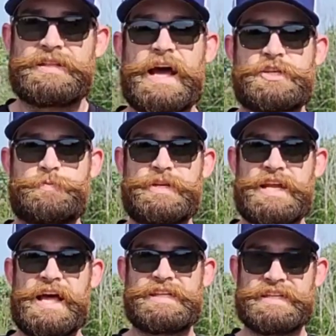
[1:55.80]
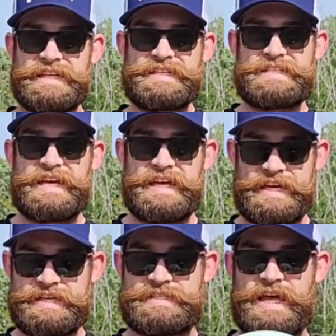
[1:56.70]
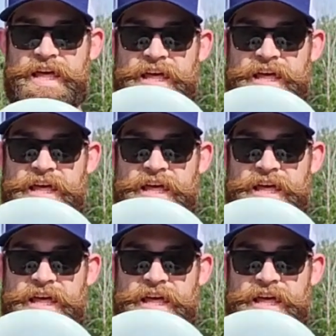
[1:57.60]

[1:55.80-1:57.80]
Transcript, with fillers: Last but not least is